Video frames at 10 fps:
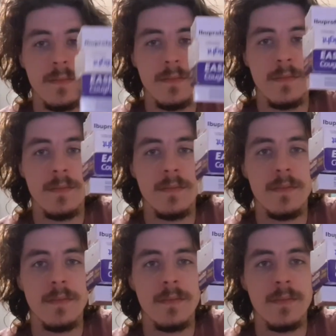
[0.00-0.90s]

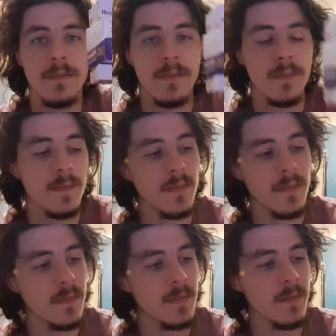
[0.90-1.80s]

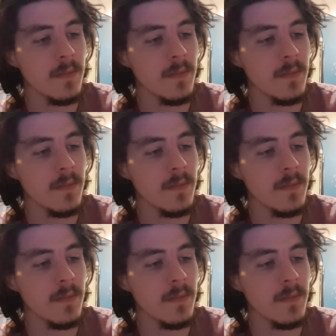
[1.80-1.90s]
[no speech]